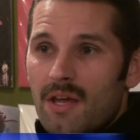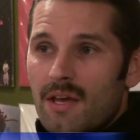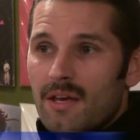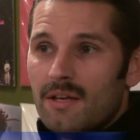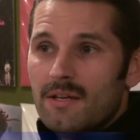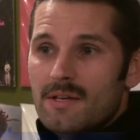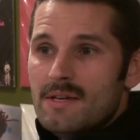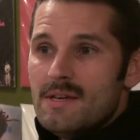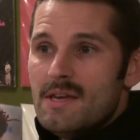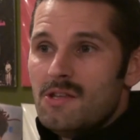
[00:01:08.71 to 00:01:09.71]
and
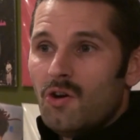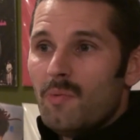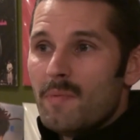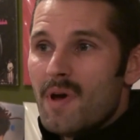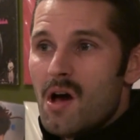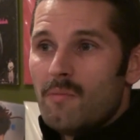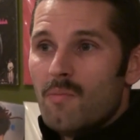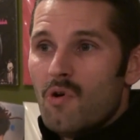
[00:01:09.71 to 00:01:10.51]
he told me about